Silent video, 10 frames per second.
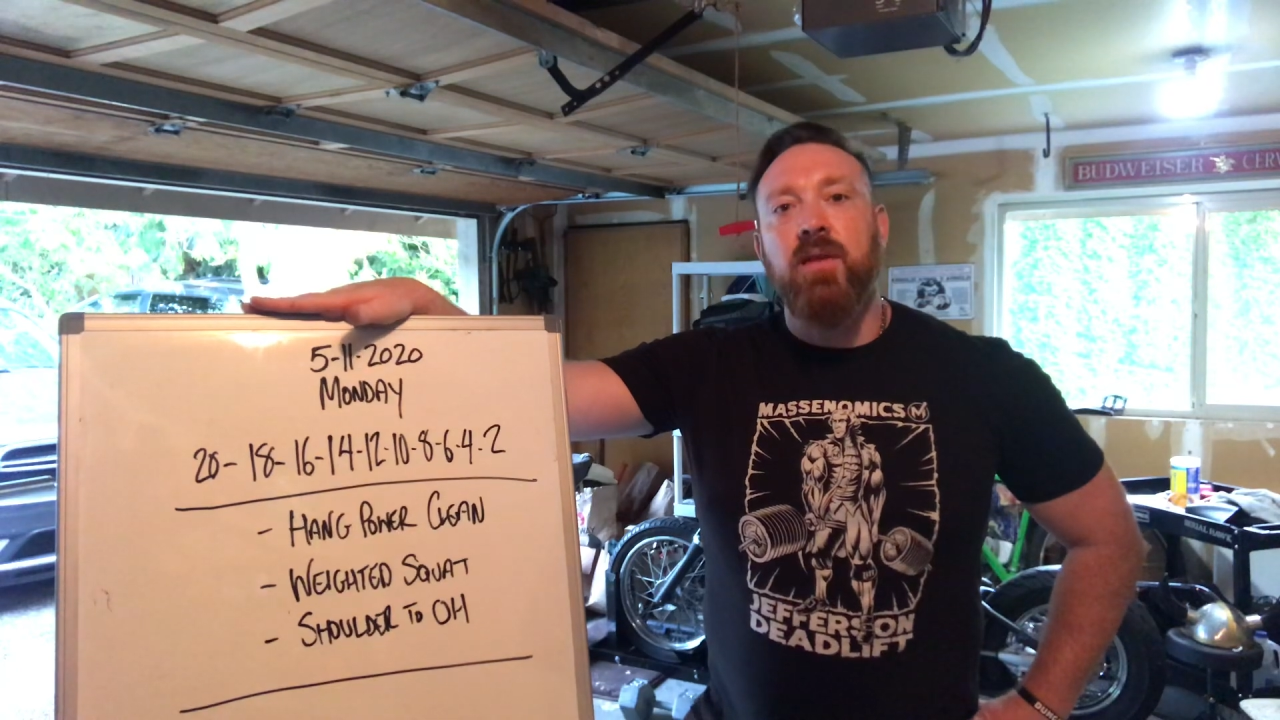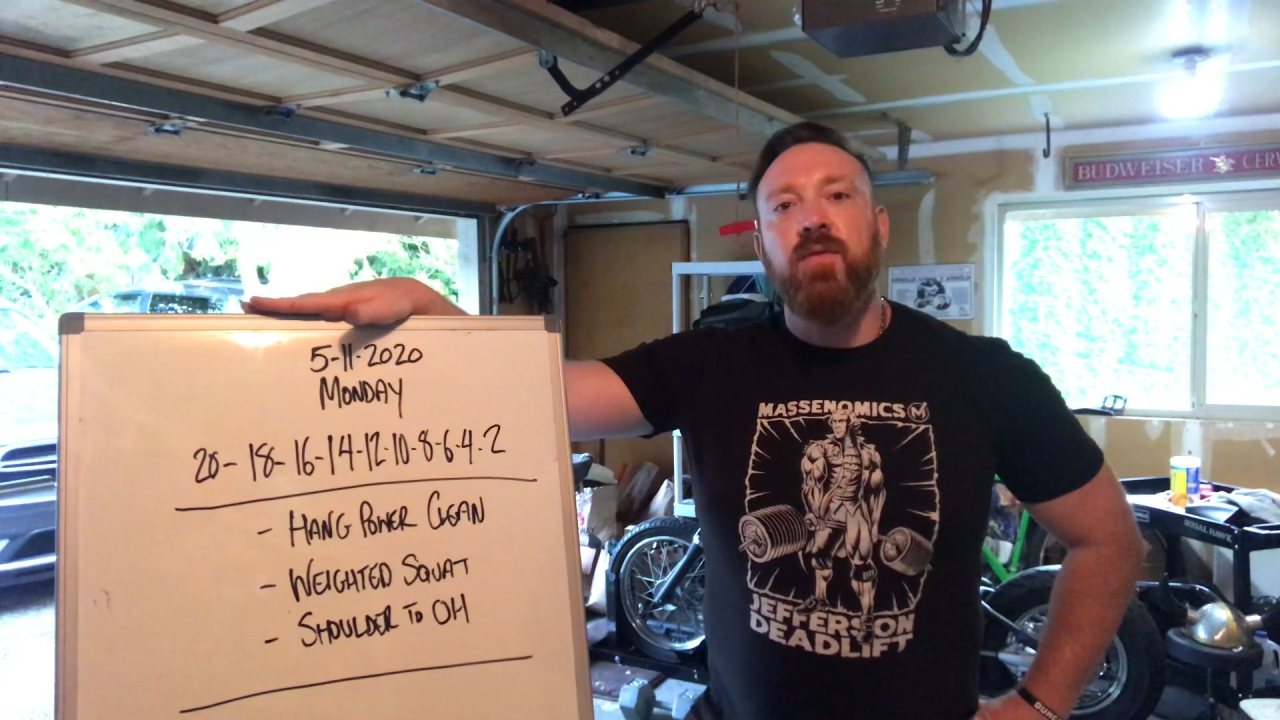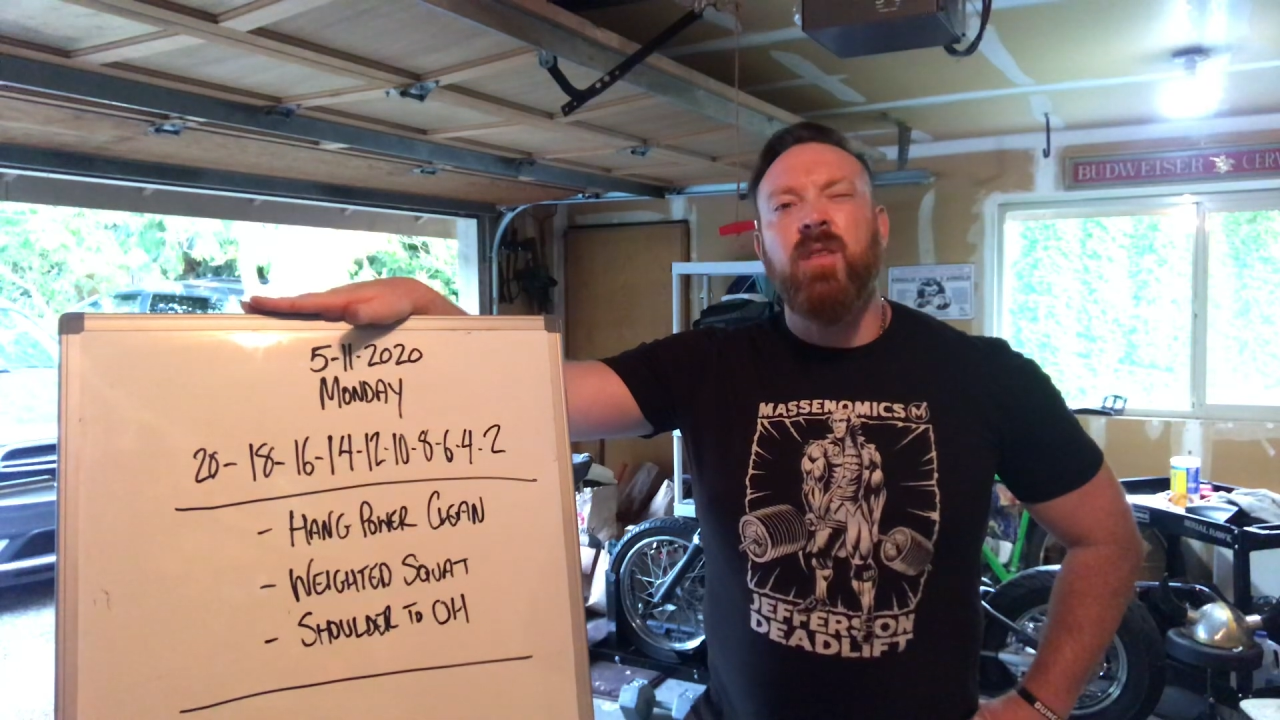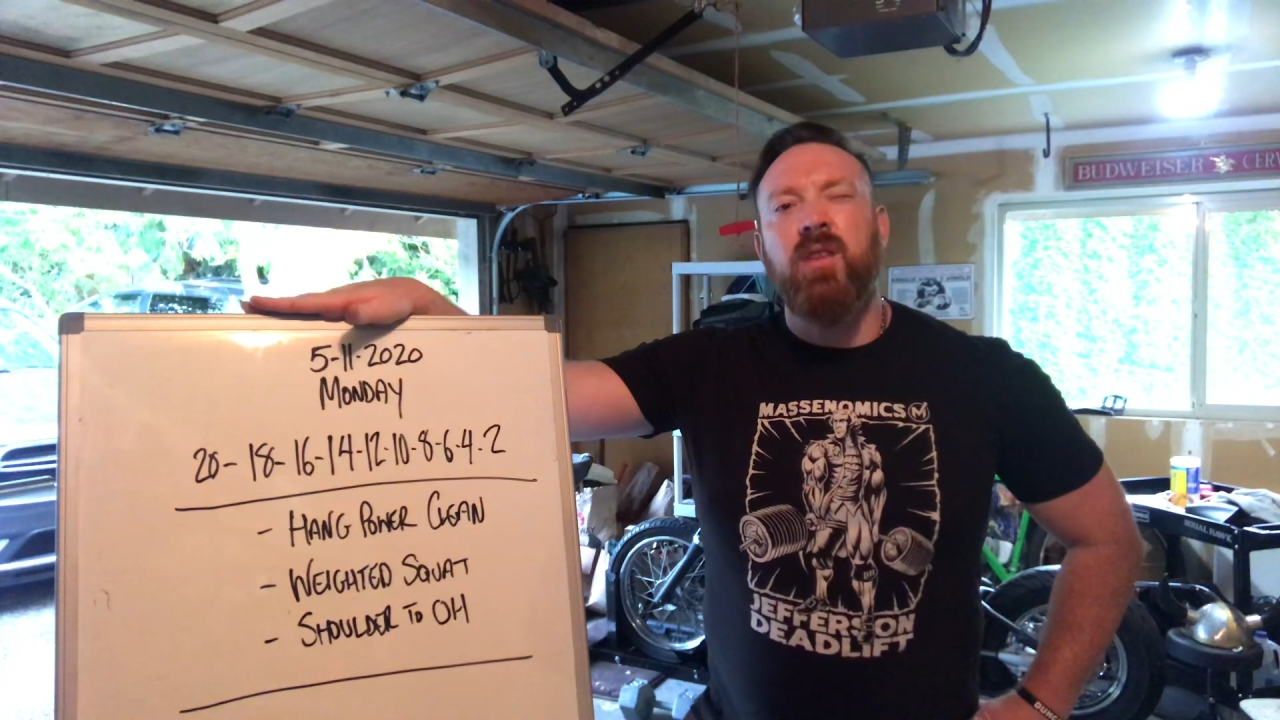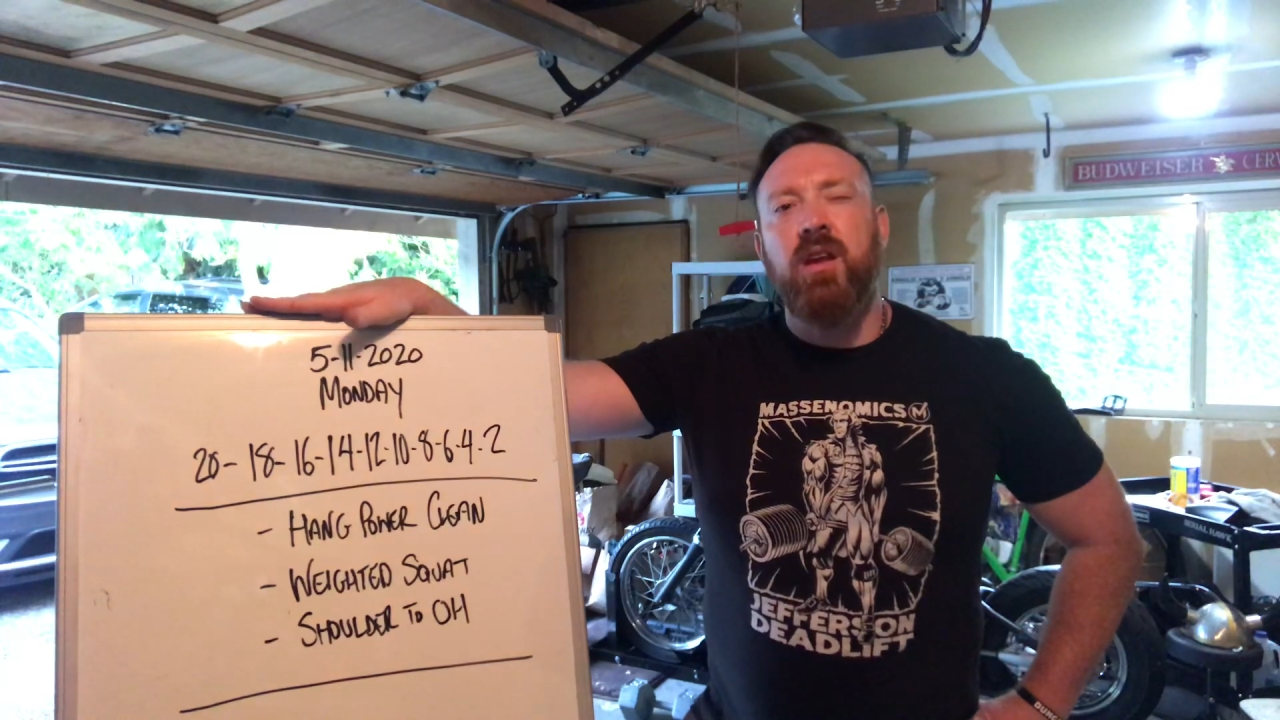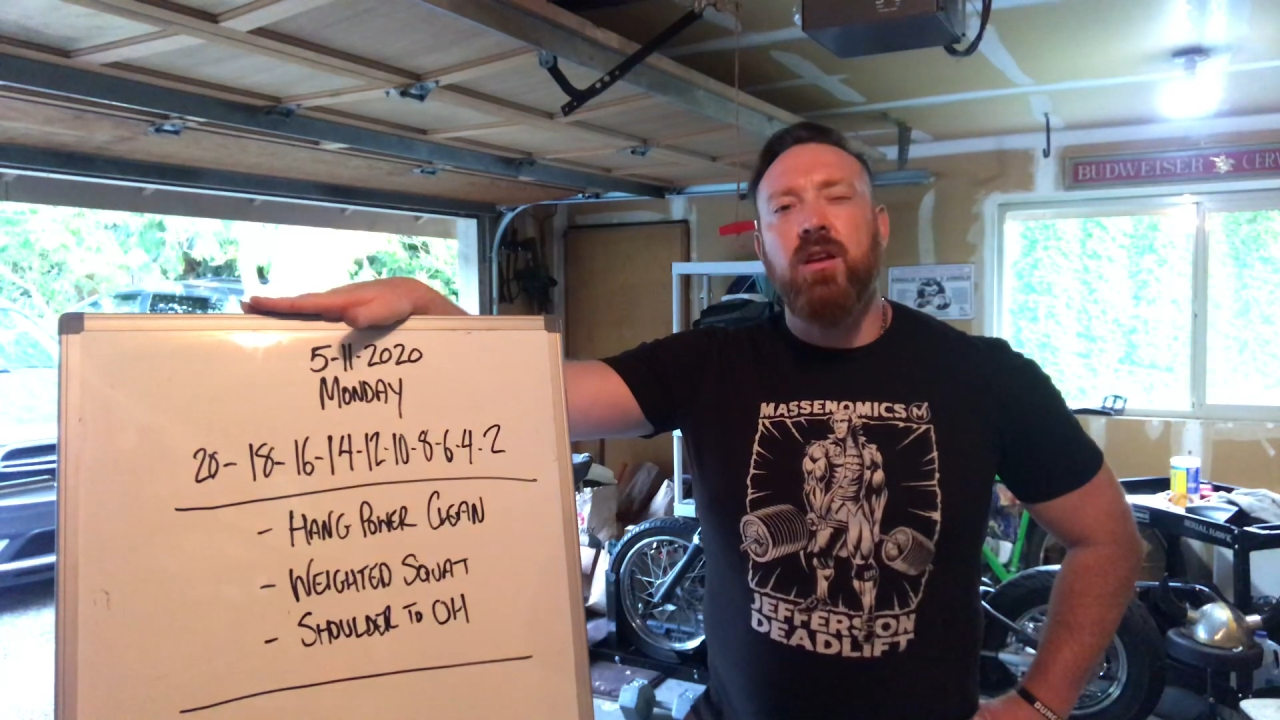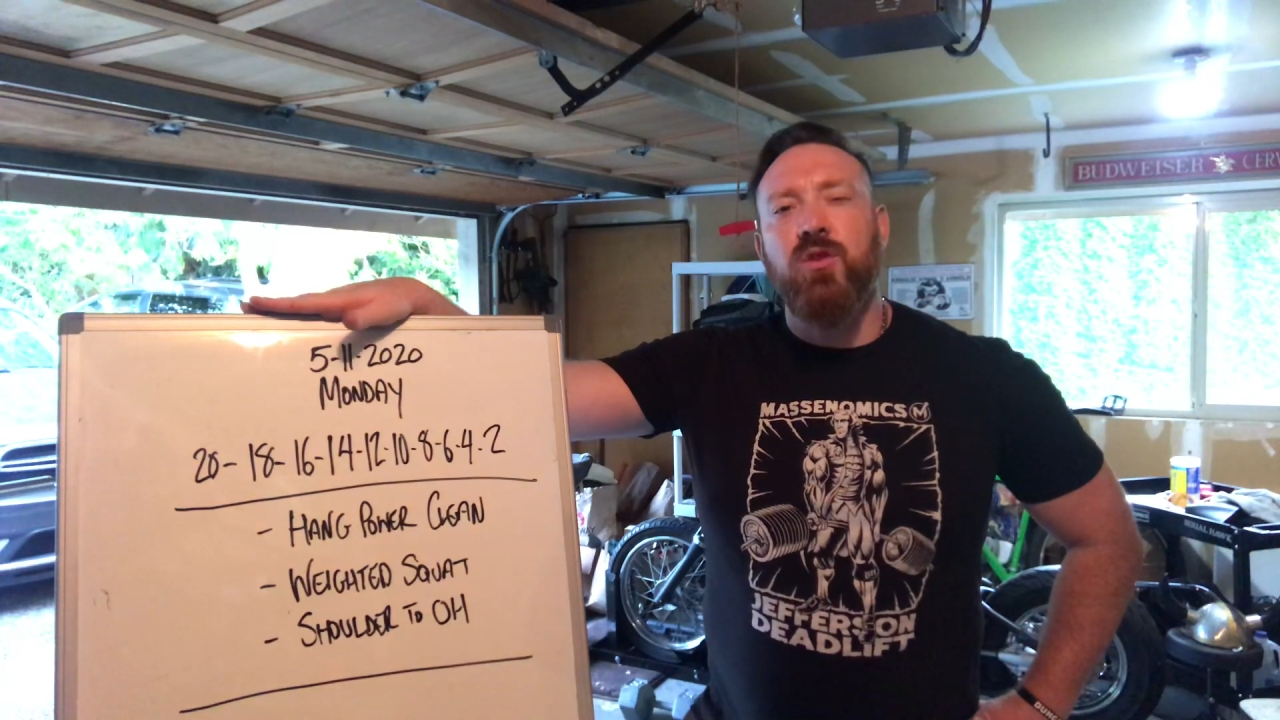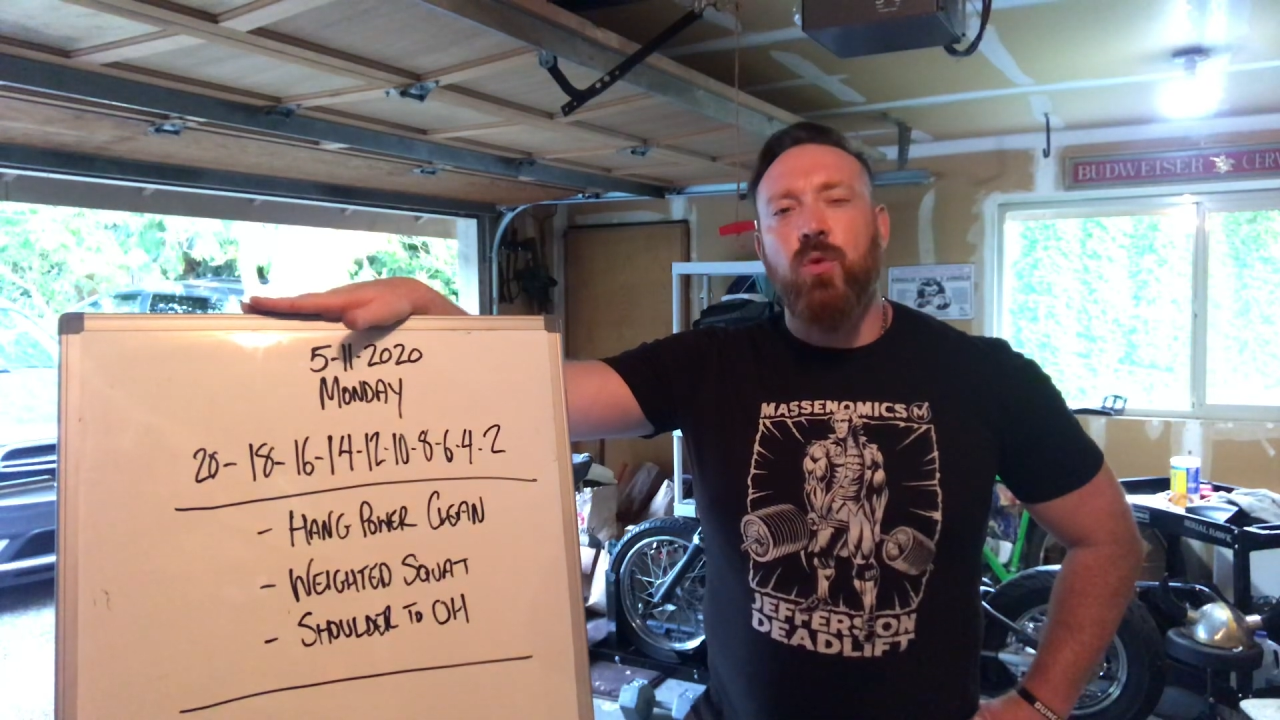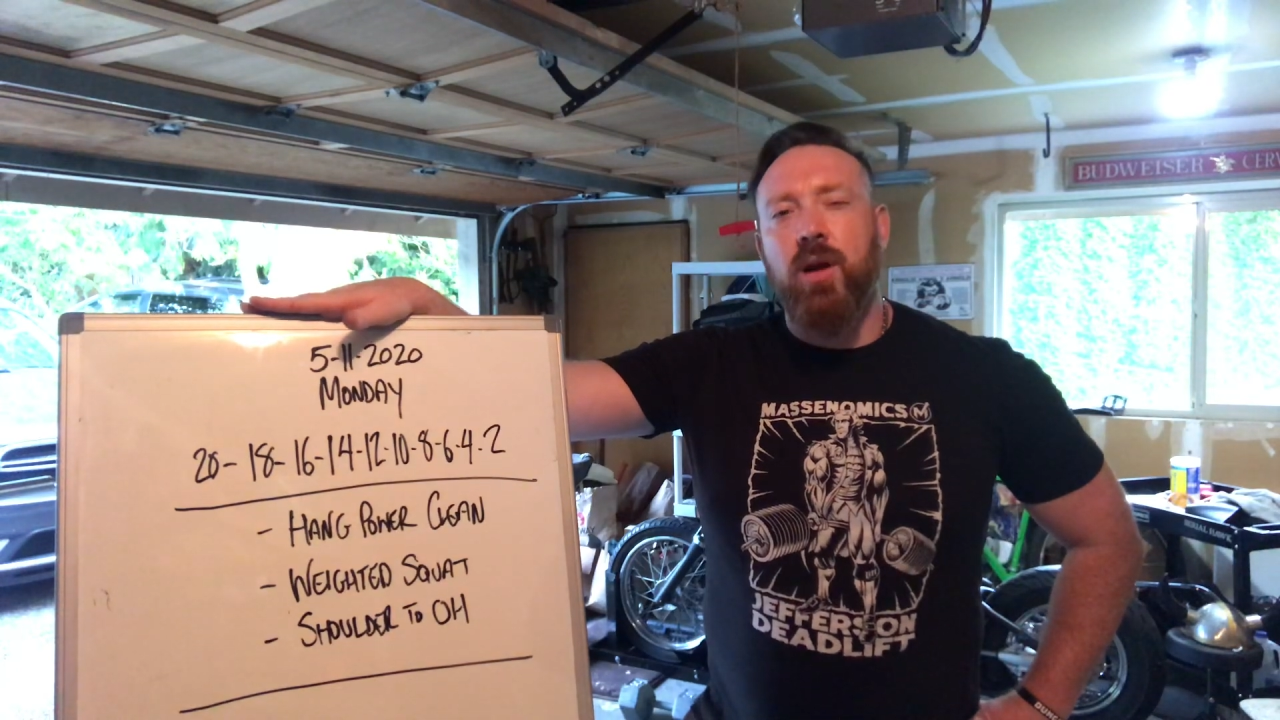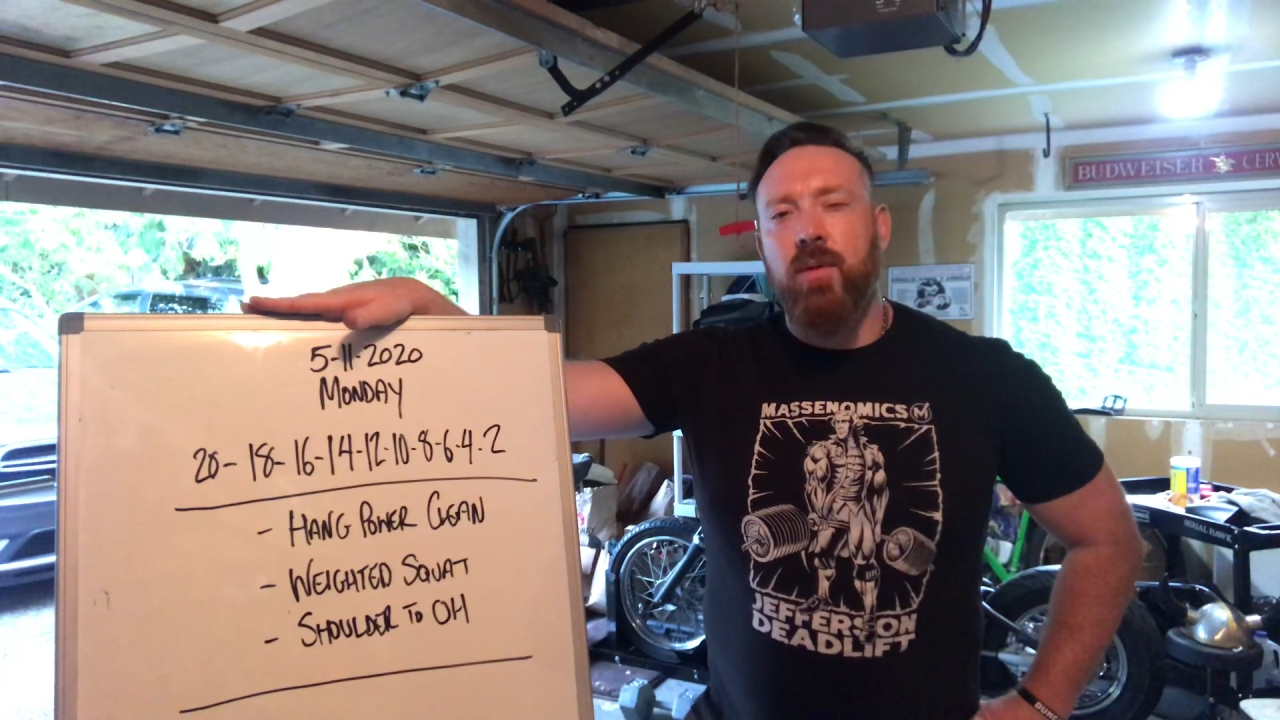a 15 to 20